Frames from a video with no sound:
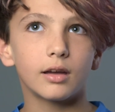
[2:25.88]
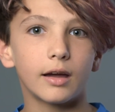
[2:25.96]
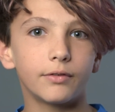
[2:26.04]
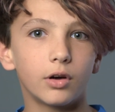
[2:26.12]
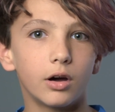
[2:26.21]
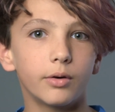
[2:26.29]

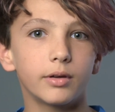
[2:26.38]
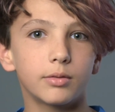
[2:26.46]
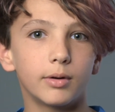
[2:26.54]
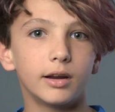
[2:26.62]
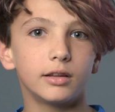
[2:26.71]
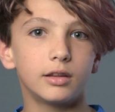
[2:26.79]
I've always
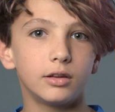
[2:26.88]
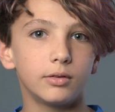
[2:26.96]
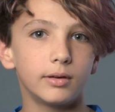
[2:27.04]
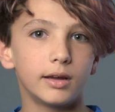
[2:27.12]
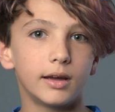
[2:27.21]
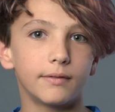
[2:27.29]
wanted to
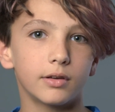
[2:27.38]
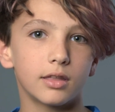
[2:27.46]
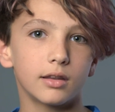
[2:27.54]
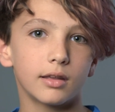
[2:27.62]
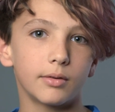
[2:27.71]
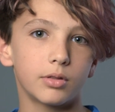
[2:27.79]
do it ever
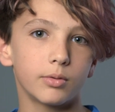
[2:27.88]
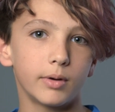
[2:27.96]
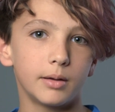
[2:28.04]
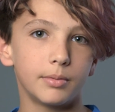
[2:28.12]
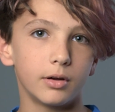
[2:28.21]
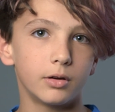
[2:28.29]
since I was a
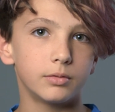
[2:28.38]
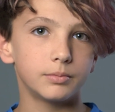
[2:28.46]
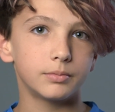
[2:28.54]
white belt.